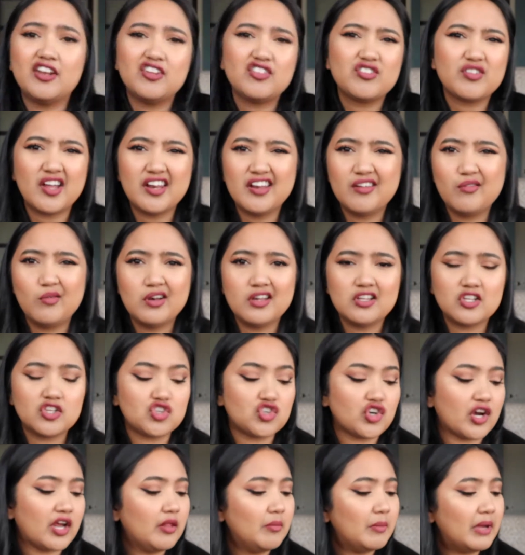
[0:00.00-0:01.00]
I just kind of wanted to
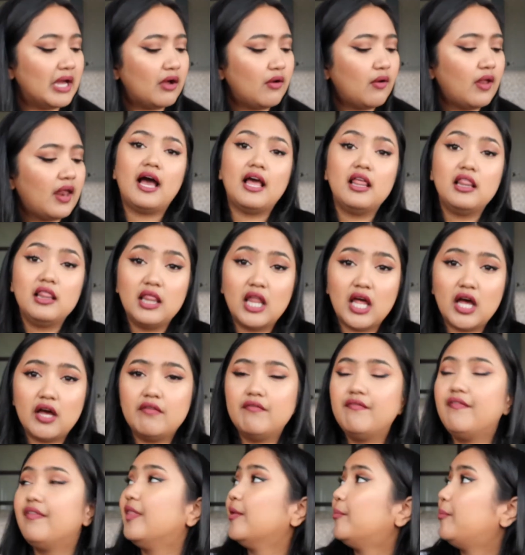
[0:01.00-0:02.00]
try them out. I
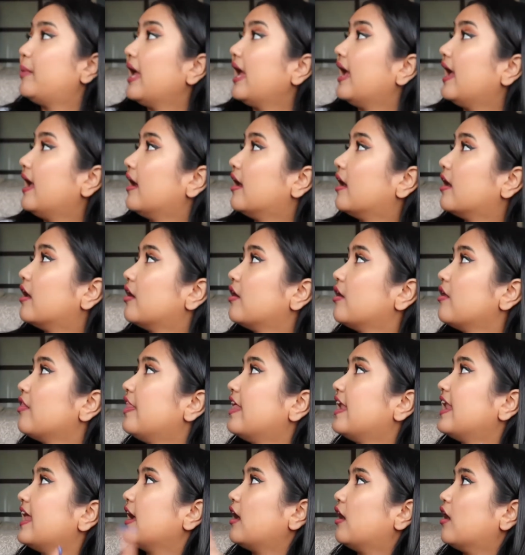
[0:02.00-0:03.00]
love the pair
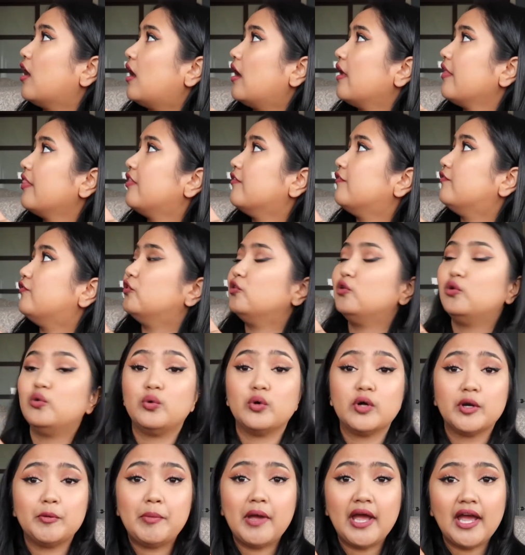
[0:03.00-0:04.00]
that I got, the
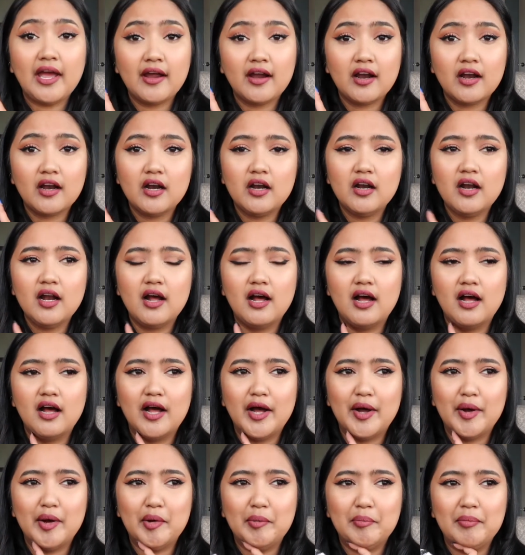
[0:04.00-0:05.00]
velour pair,
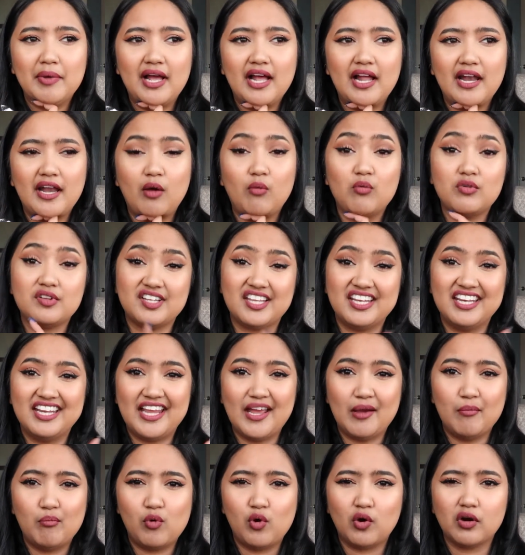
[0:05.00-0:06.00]
and I was gonna
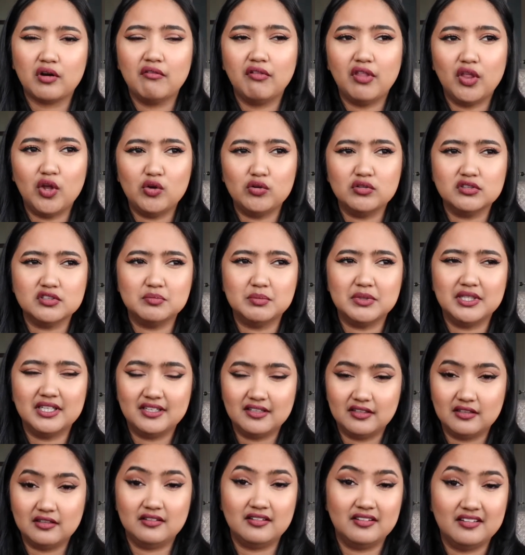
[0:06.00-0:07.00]
get more of those,
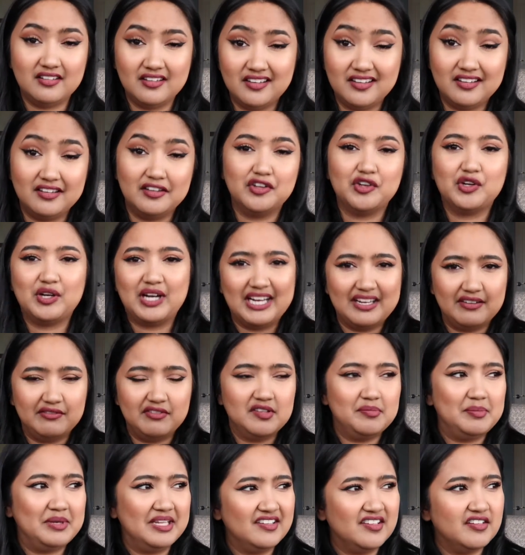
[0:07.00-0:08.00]
but yeah, they're kind of
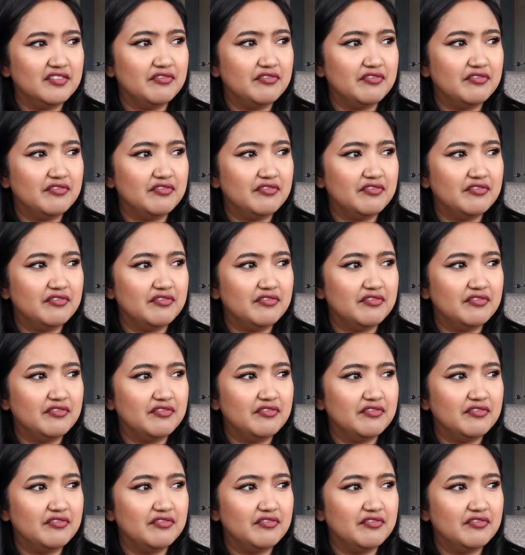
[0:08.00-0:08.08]
wispy.